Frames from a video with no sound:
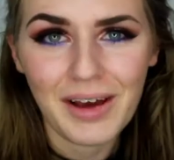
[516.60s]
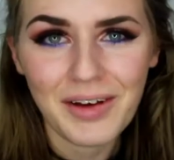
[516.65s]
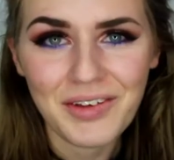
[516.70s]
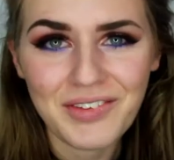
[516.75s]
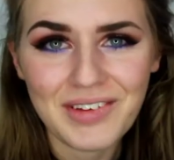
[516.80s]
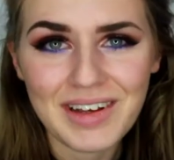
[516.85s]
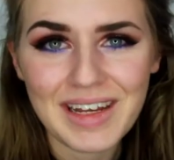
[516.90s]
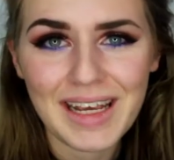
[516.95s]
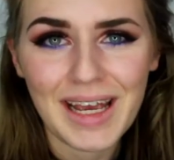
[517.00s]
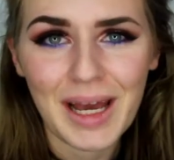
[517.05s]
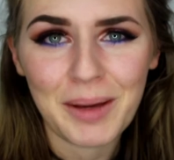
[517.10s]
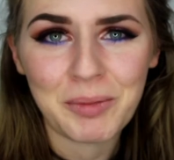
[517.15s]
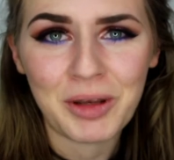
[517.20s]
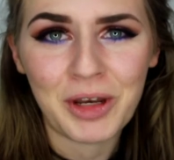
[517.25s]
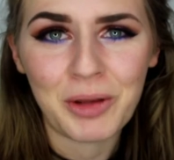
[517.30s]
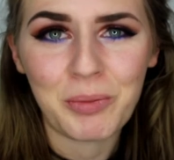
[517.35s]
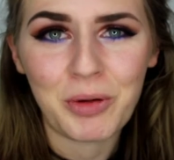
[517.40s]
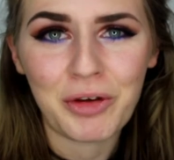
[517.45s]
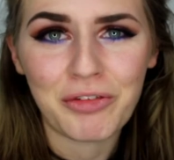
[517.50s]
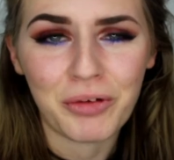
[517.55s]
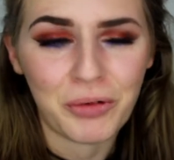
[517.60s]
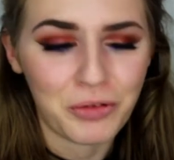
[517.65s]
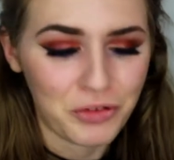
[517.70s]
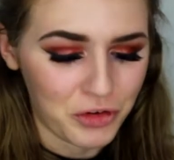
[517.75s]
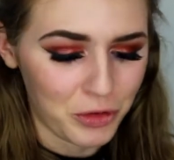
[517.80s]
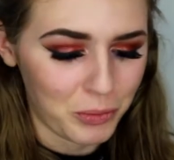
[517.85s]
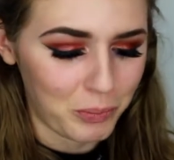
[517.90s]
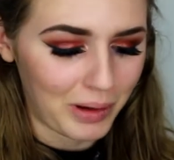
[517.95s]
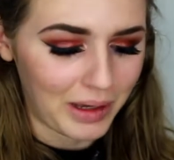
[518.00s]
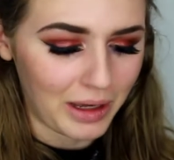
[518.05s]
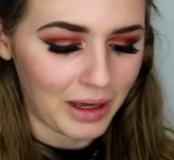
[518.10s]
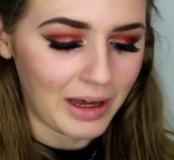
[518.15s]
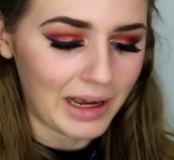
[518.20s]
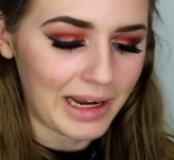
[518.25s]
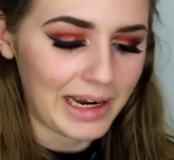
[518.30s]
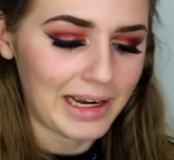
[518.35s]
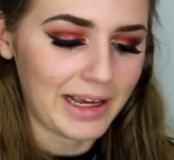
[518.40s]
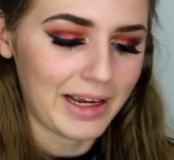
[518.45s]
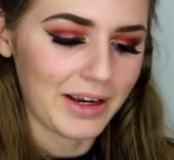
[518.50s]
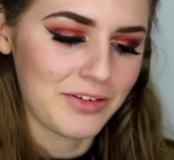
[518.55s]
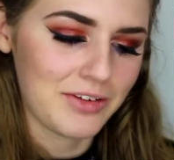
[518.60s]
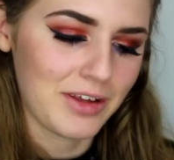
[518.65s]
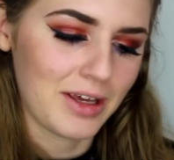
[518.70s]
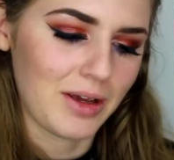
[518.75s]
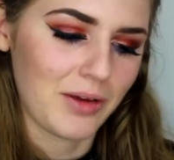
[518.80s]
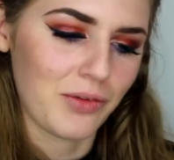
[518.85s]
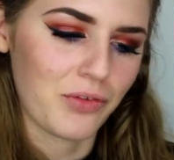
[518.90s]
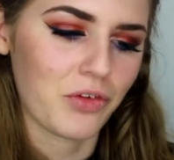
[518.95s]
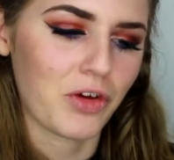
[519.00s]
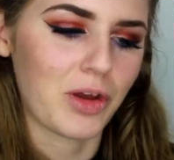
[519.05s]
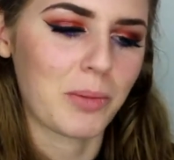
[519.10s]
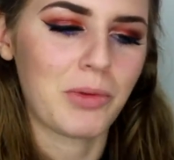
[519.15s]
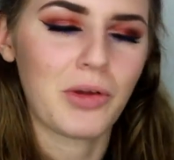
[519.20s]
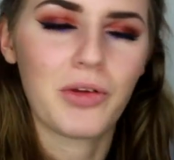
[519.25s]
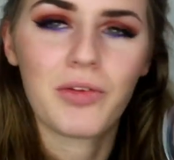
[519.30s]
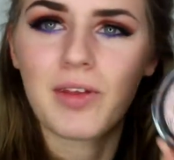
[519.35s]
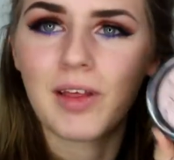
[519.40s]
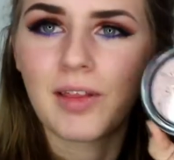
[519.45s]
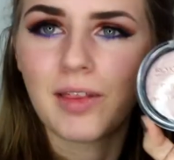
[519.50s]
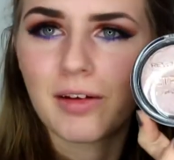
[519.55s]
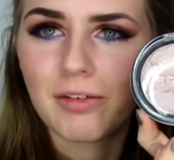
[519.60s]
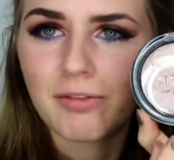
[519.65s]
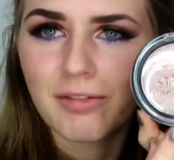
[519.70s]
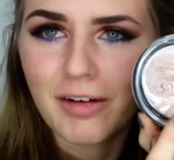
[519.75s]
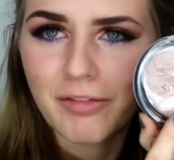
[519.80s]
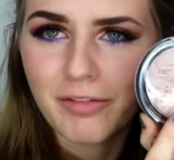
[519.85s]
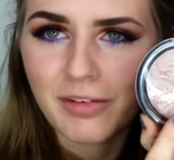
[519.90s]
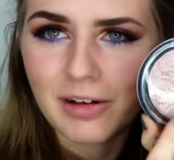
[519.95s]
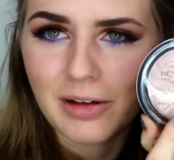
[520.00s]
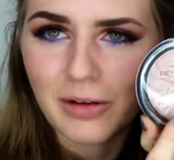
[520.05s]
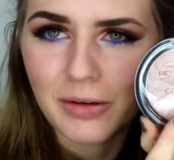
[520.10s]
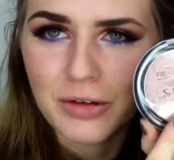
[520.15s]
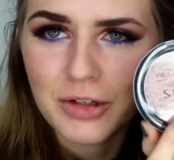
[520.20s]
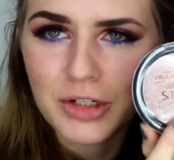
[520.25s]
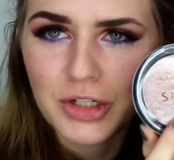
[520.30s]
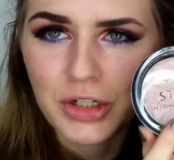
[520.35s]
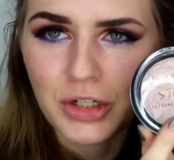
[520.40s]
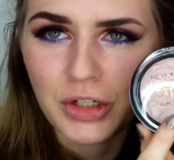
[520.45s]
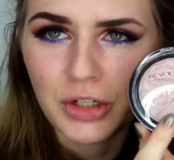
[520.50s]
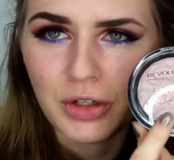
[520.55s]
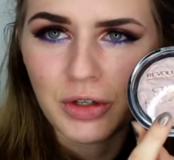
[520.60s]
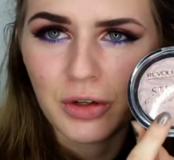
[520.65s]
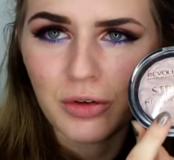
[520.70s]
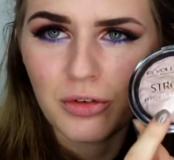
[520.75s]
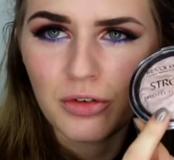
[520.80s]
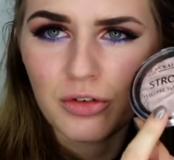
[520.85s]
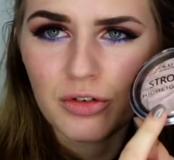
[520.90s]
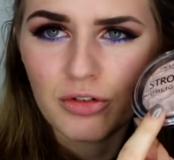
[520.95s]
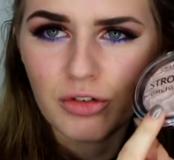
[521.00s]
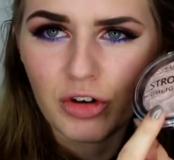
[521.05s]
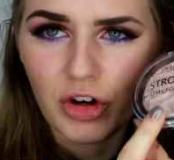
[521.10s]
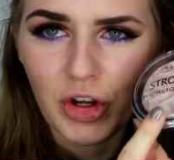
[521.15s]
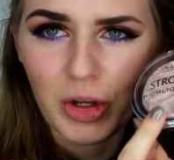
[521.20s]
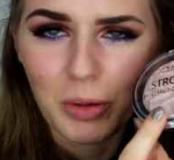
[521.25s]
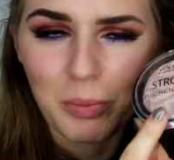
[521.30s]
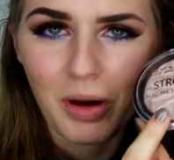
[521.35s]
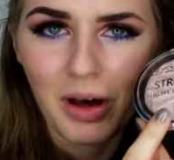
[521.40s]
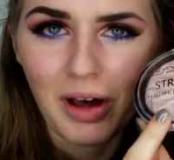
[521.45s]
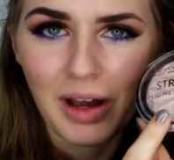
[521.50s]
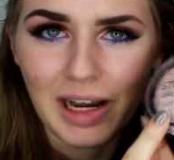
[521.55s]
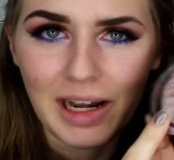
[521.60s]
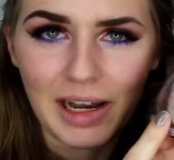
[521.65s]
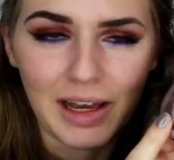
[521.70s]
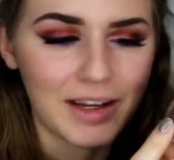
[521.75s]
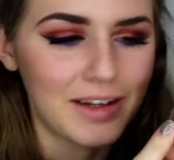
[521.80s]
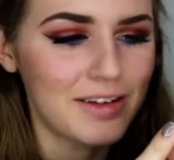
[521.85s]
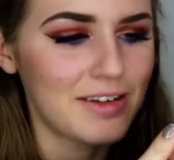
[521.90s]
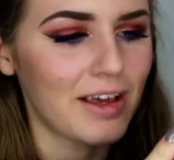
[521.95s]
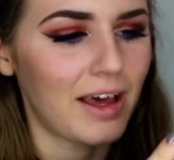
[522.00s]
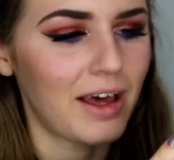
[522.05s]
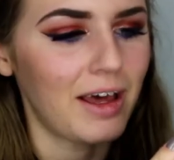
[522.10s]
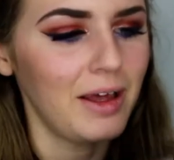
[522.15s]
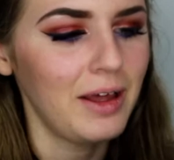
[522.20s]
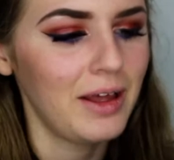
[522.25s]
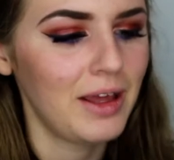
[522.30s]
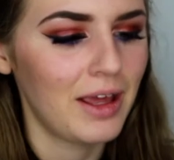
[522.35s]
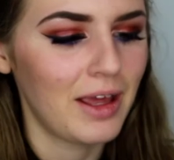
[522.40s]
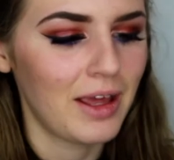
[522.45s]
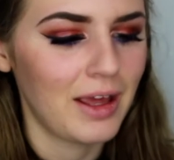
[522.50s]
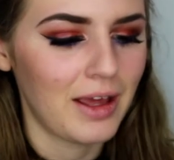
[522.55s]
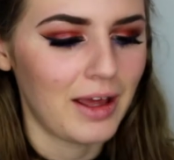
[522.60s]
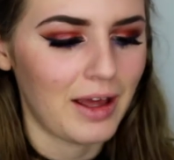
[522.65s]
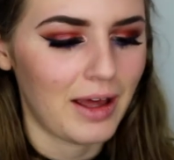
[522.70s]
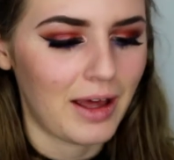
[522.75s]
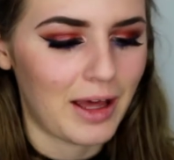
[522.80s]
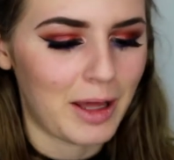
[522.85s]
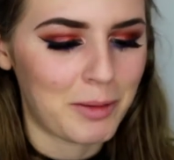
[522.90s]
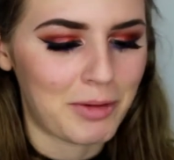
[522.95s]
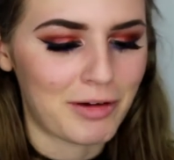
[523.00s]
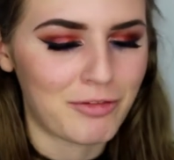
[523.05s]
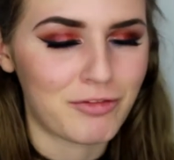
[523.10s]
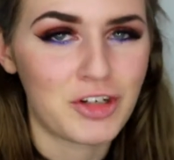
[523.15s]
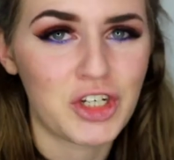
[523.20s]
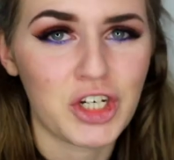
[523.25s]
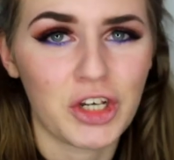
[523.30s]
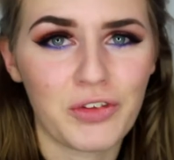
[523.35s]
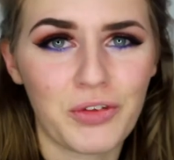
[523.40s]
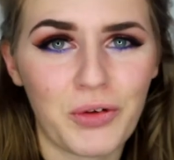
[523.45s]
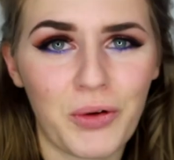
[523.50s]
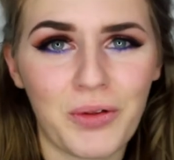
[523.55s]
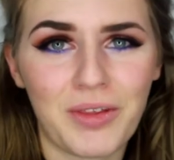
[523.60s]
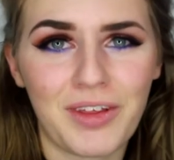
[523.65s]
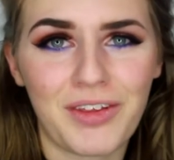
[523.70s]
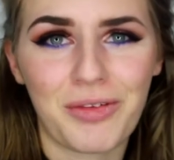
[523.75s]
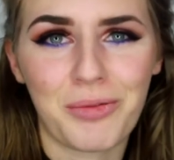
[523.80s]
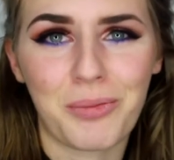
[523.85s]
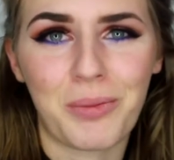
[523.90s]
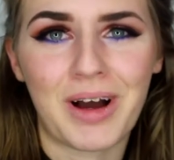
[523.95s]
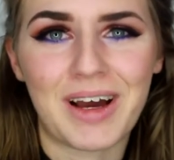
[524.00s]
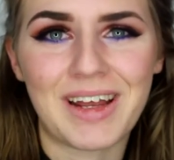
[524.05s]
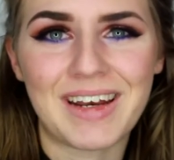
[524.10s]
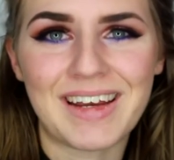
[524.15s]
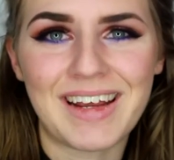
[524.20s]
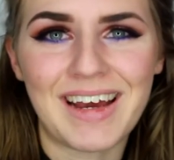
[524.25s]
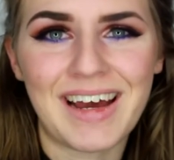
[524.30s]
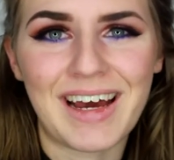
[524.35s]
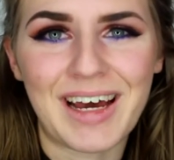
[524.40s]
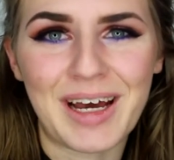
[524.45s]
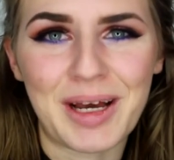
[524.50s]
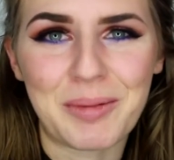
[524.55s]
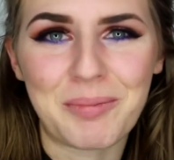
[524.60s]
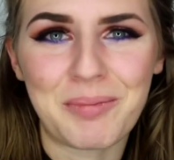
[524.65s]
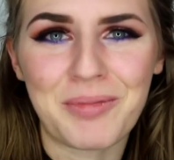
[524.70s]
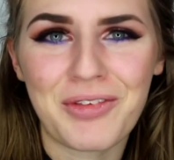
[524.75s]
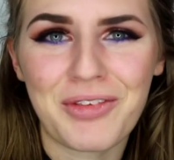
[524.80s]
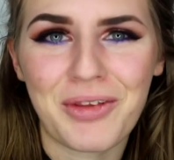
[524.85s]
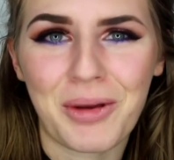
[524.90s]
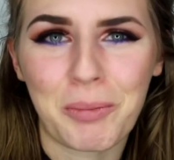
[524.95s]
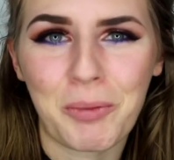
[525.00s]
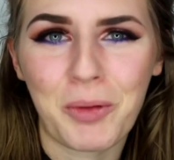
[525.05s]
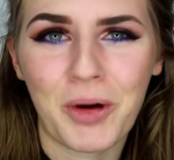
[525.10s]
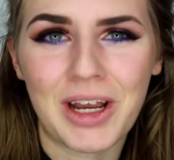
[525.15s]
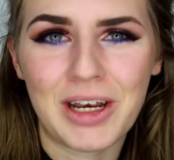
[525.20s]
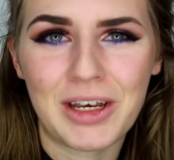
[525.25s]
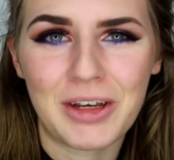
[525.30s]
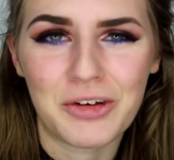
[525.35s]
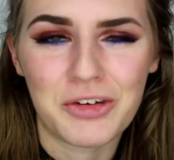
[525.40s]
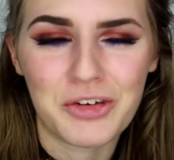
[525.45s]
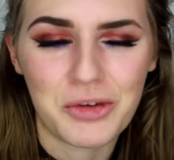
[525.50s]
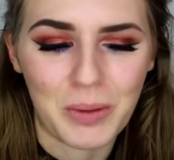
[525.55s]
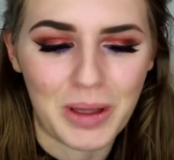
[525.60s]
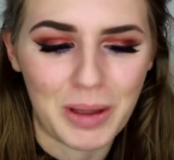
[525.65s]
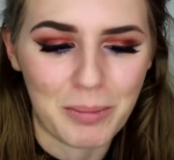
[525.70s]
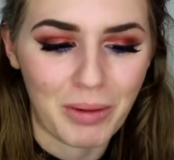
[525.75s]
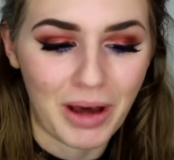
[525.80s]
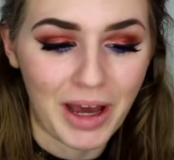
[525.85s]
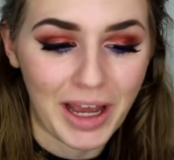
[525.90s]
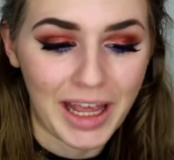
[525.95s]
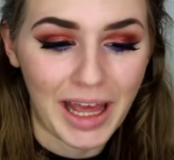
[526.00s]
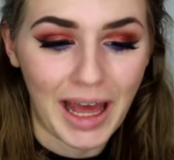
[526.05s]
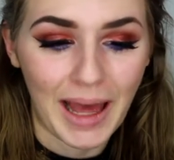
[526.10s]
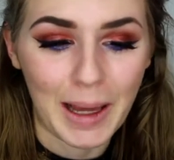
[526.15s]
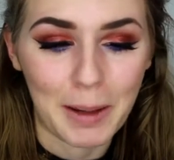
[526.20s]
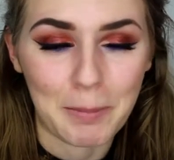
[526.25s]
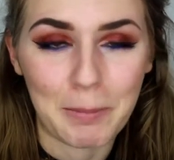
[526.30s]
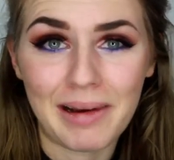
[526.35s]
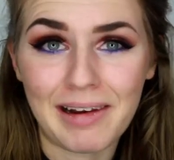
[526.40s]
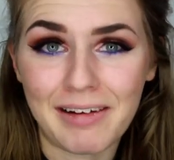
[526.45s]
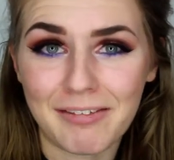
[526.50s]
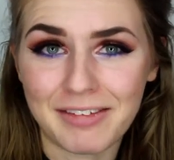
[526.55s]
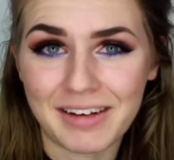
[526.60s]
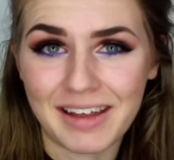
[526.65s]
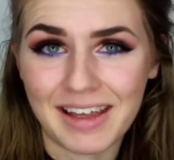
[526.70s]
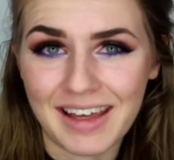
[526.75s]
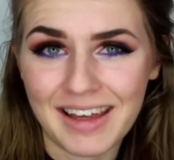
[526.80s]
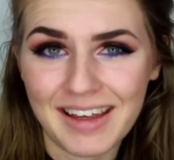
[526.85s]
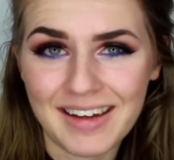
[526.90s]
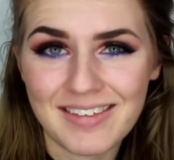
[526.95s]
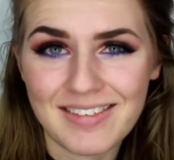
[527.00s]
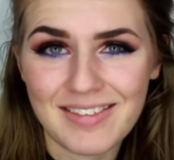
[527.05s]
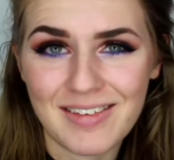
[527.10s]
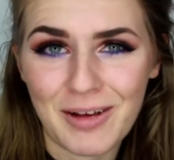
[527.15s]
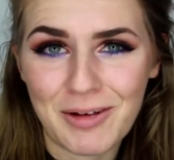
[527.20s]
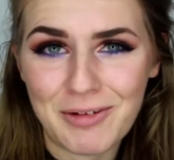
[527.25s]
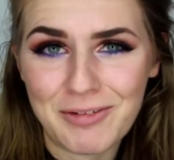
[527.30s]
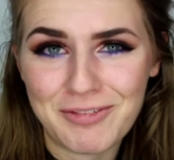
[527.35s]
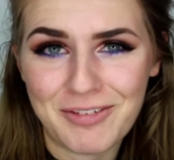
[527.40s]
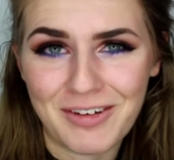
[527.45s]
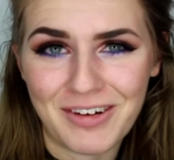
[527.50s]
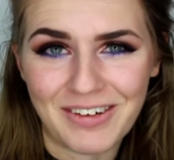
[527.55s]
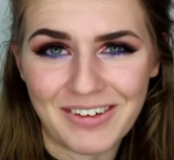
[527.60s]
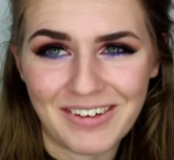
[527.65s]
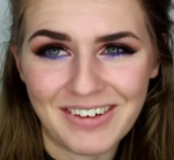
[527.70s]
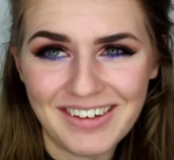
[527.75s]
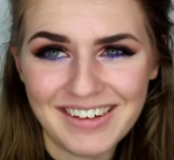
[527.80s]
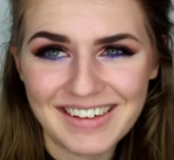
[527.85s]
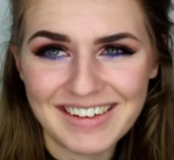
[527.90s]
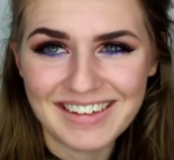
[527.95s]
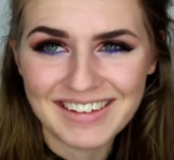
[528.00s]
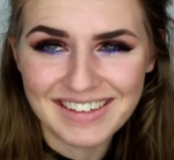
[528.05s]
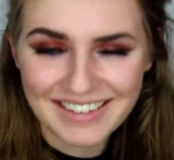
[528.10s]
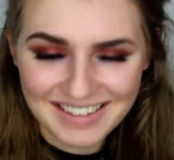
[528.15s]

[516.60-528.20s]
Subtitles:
Lastly, I'm going to move on to my highlighter. So I'm using the Revolution Strobe highlighter. I've just got this one, so I'm quite new to it, but I am loving it so far.